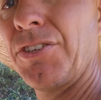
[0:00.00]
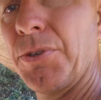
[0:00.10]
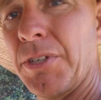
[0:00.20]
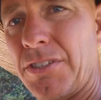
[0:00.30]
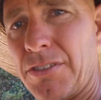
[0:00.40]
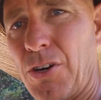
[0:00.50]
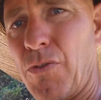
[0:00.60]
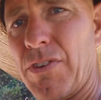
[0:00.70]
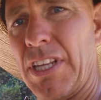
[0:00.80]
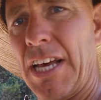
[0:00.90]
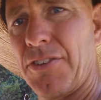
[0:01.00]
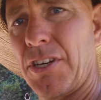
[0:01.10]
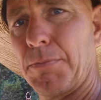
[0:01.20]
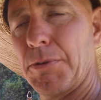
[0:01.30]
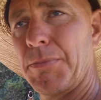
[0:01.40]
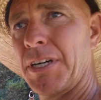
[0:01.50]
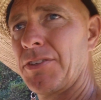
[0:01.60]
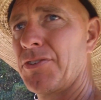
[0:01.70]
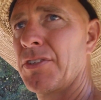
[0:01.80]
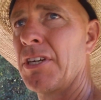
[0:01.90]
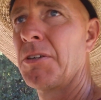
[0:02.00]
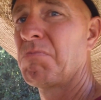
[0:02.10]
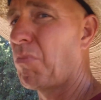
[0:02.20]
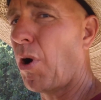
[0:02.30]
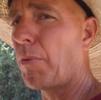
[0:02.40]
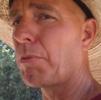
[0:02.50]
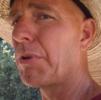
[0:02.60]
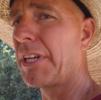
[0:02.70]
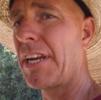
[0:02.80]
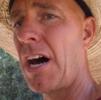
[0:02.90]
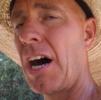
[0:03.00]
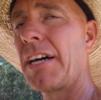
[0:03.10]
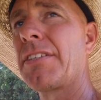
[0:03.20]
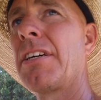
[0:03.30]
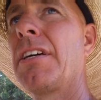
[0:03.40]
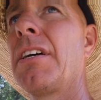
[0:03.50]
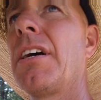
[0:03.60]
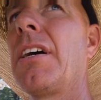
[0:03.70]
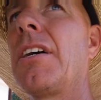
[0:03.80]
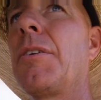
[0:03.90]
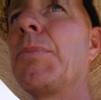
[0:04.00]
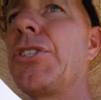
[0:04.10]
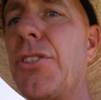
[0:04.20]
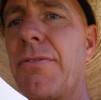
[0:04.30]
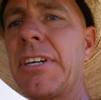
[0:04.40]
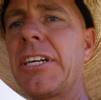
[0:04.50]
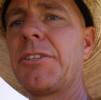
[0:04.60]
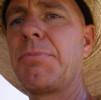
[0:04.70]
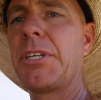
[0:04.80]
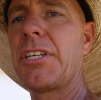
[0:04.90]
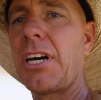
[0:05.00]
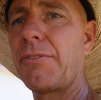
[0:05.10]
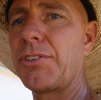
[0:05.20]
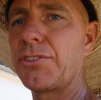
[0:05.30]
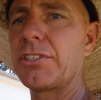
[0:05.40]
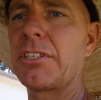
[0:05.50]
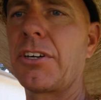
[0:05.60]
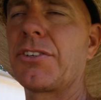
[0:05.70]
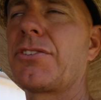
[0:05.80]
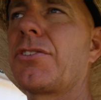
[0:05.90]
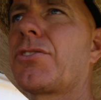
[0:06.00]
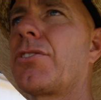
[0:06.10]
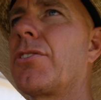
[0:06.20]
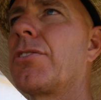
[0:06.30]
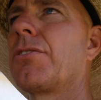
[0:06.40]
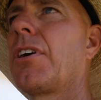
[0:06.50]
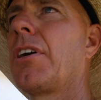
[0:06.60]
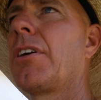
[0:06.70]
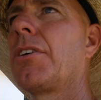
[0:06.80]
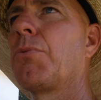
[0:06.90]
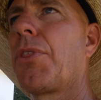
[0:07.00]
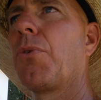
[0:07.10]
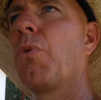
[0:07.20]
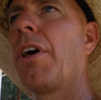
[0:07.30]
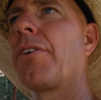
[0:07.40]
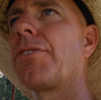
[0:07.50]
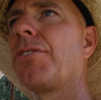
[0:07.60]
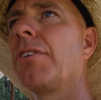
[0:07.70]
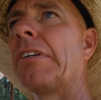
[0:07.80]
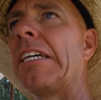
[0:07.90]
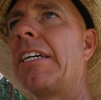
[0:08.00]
do it over the last couple months. Probably not, but you're very dependent obviously on a cistern with the weather. So